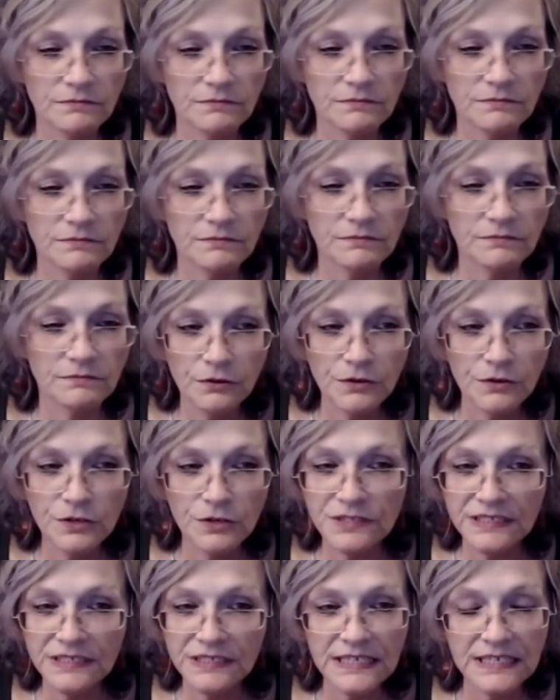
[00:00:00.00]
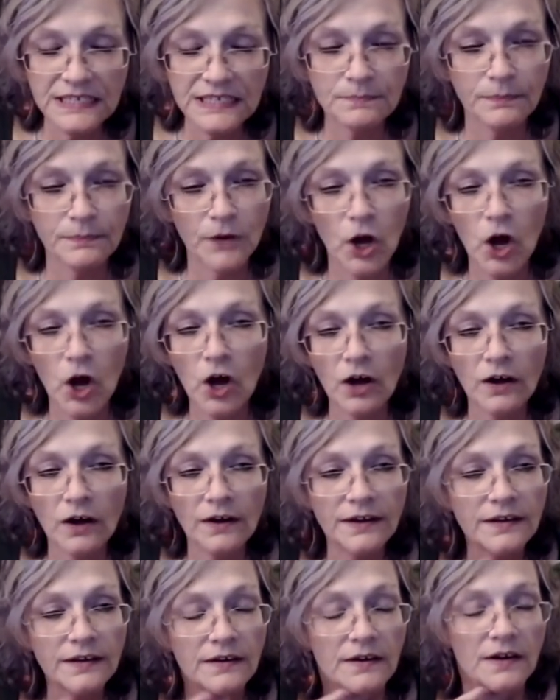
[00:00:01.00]
you know, using his blog,
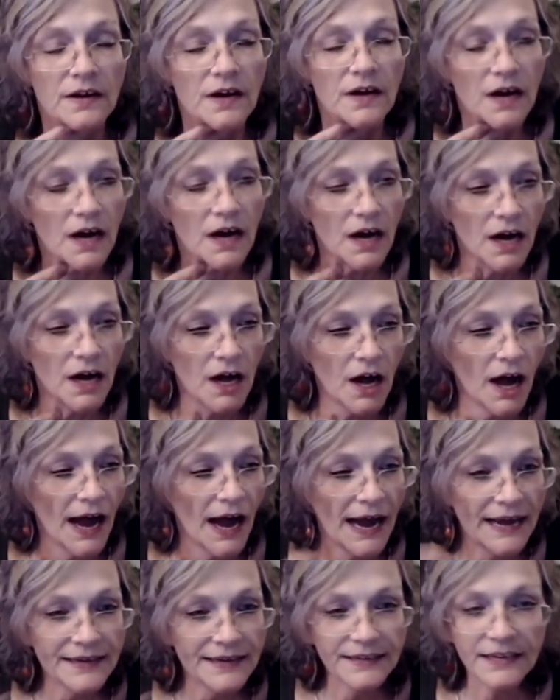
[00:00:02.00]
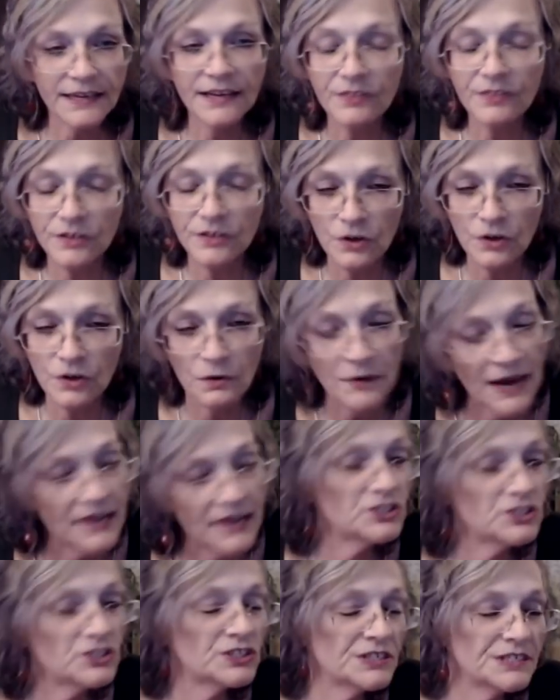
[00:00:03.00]
uh, handling the
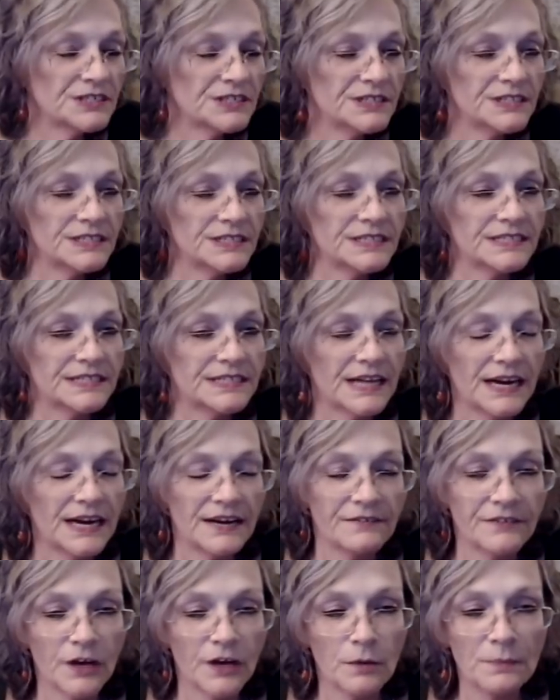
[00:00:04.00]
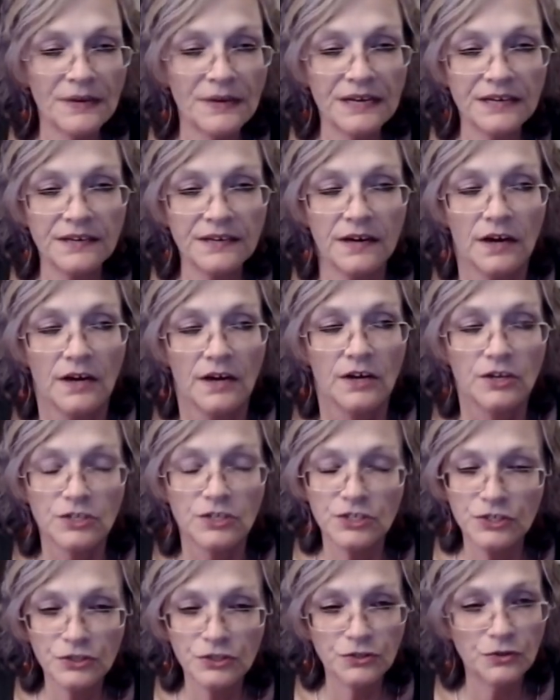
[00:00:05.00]
donations that have come in
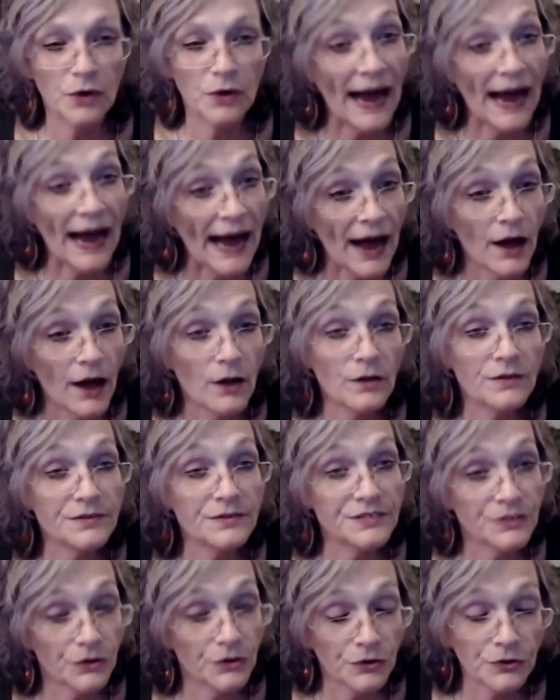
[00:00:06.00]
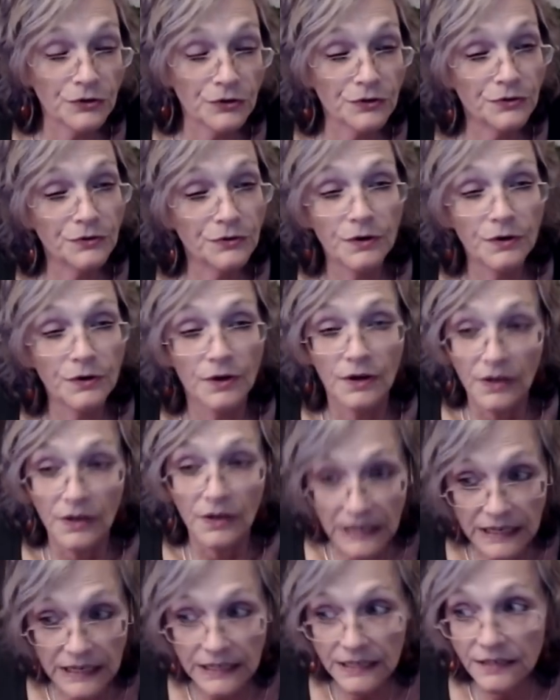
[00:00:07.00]
to house her
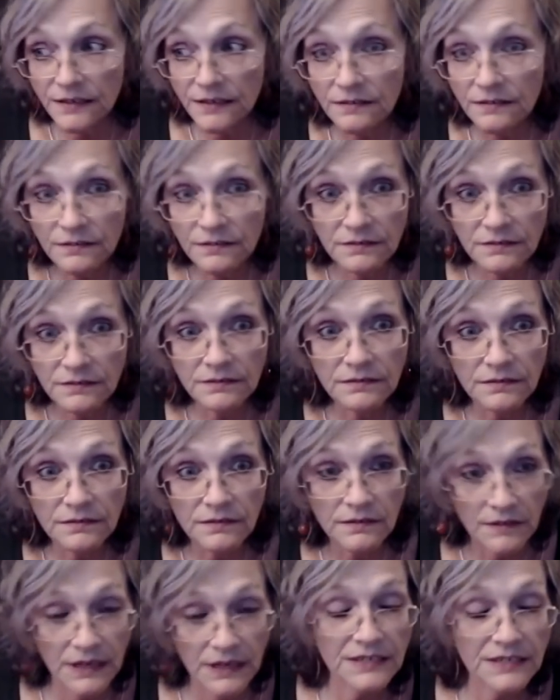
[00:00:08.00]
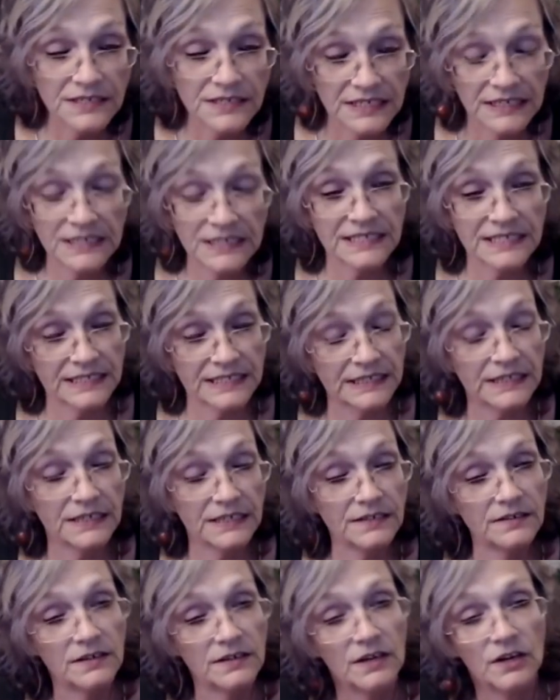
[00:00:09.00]
in, in
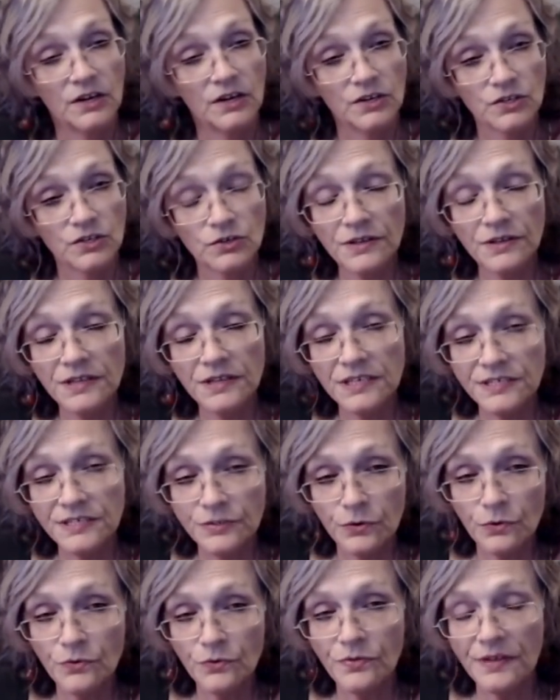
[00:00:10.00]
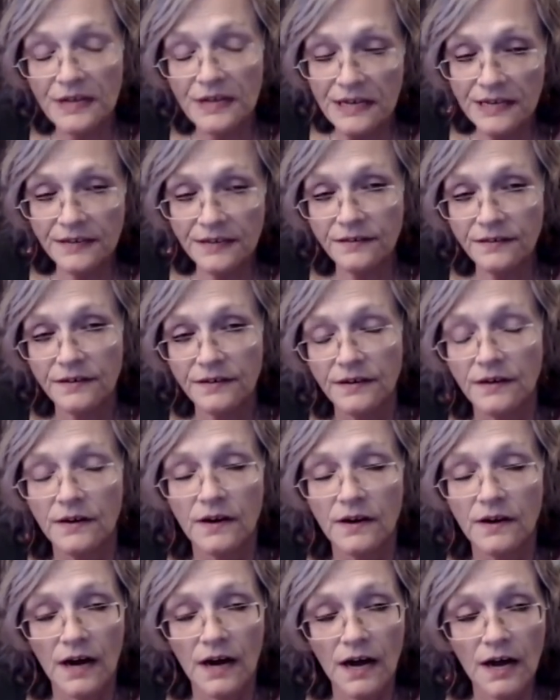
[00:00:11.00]
Tennessee during this whole thing.
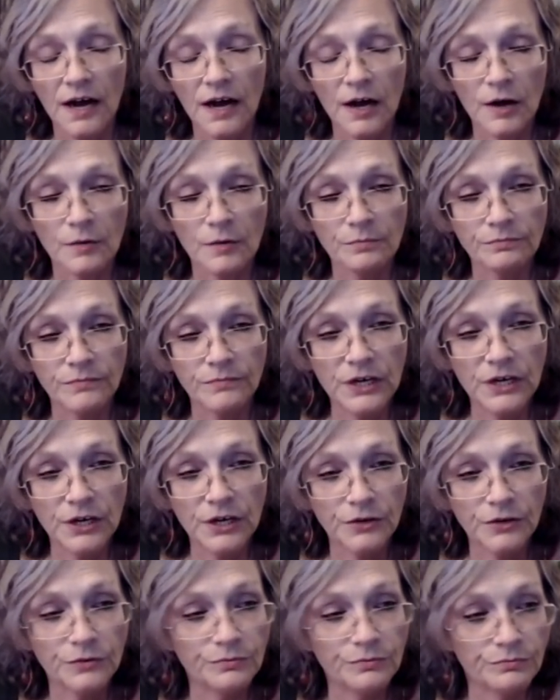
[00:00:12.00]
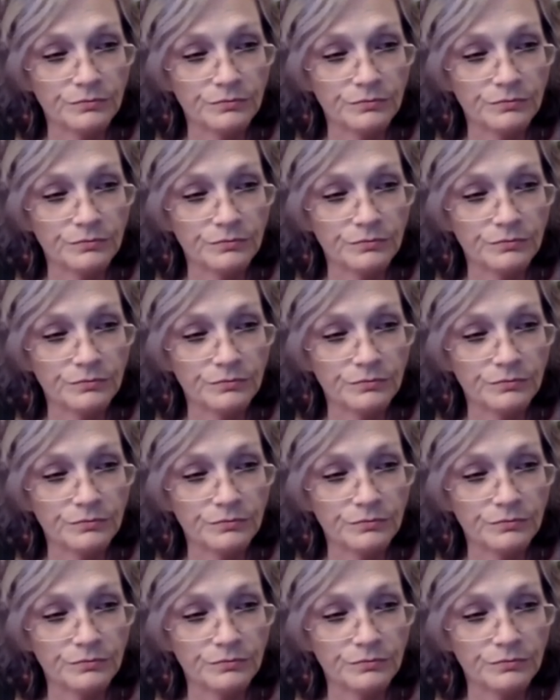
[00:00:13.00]
Um, you know,